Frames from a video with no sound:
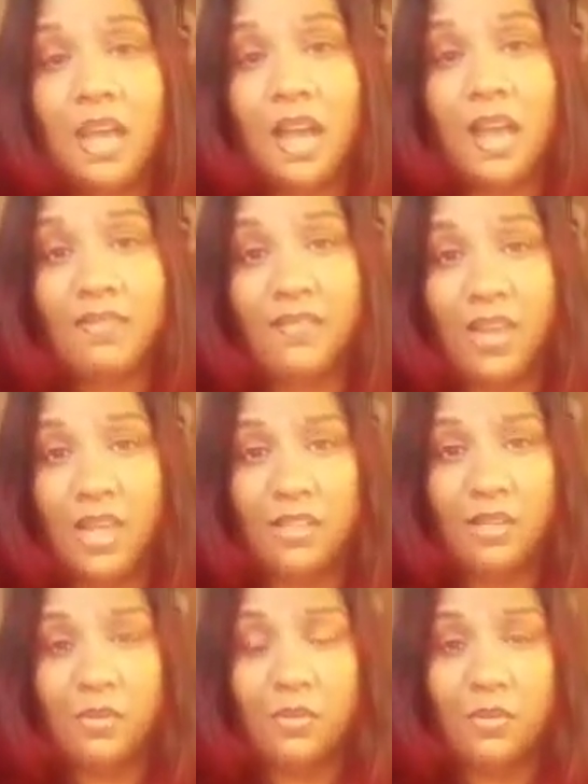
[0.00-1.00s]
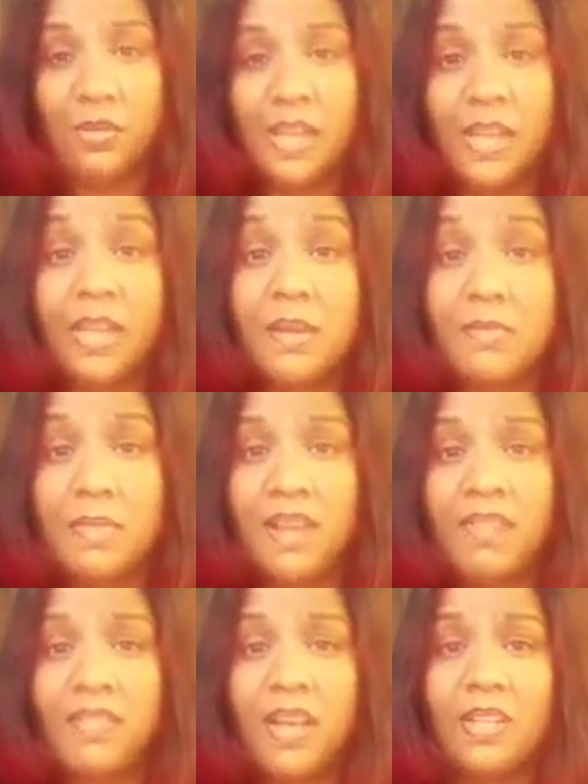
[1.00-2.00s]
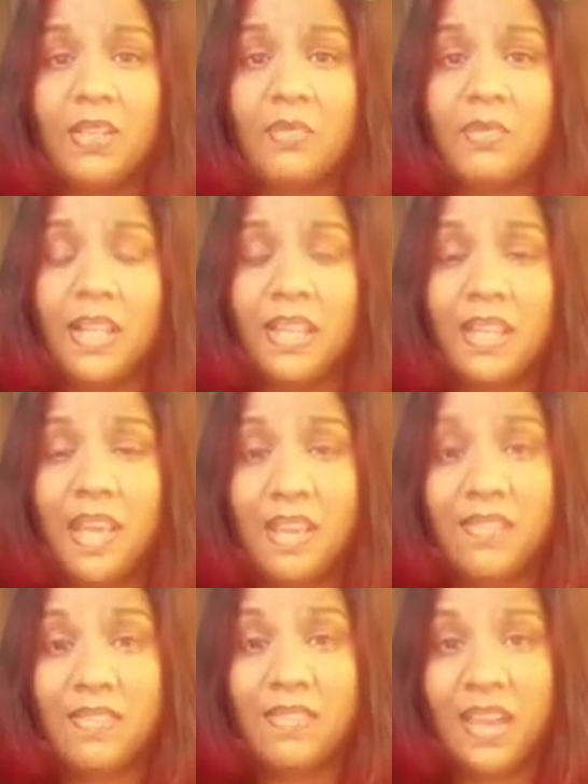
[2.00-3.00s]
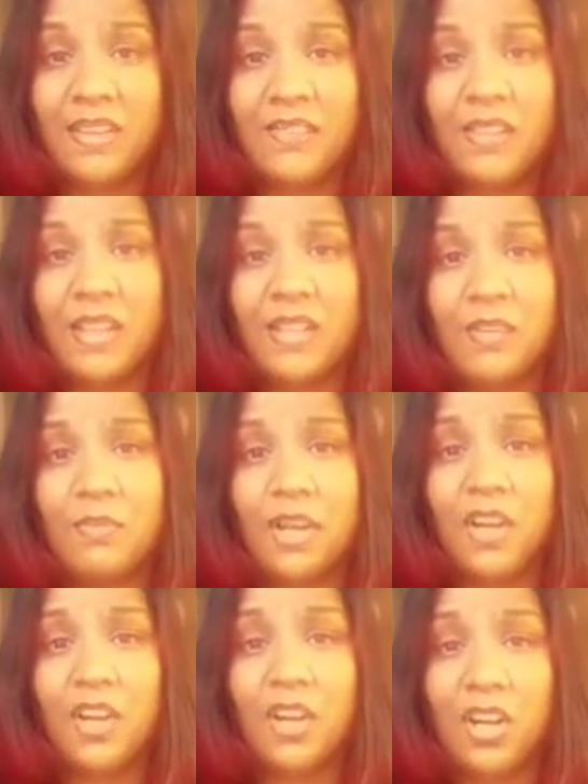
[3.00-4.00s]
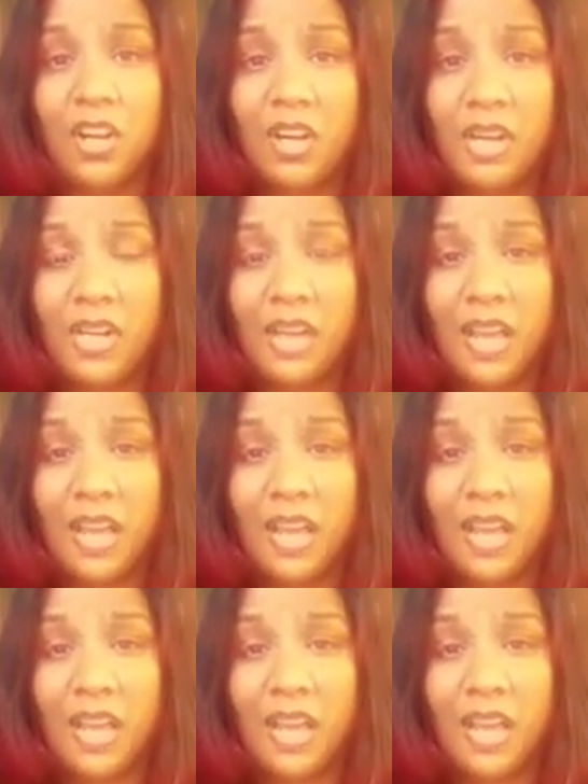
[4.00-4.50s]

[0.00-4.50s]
I value who I am. I value my life. I value my heart.